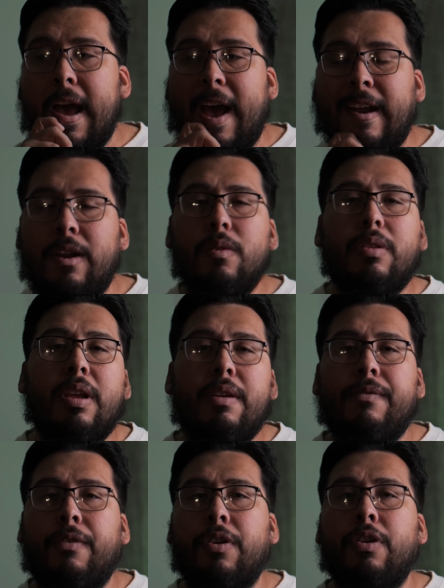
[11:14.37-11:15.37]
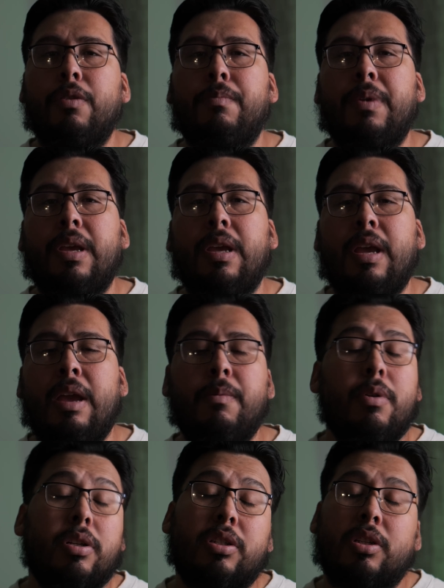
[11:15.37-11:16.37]
I don't think for you to be
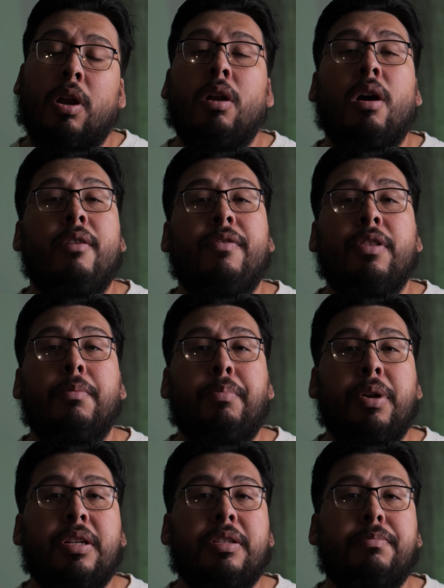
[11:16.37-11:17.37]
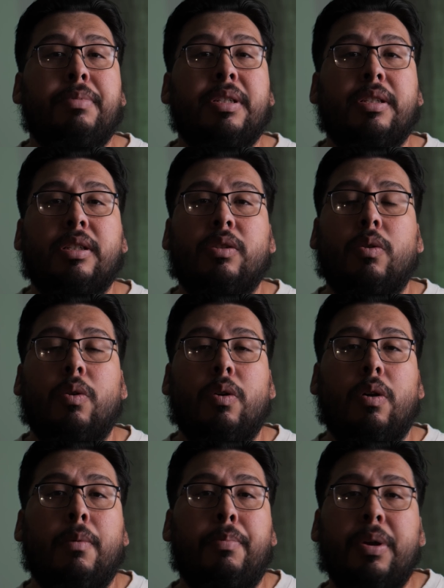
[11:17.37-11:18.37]
able to start off in the printing business
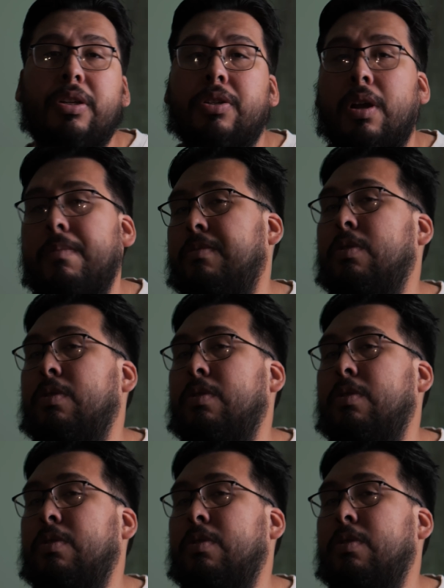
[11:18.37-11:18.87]
or a print shop,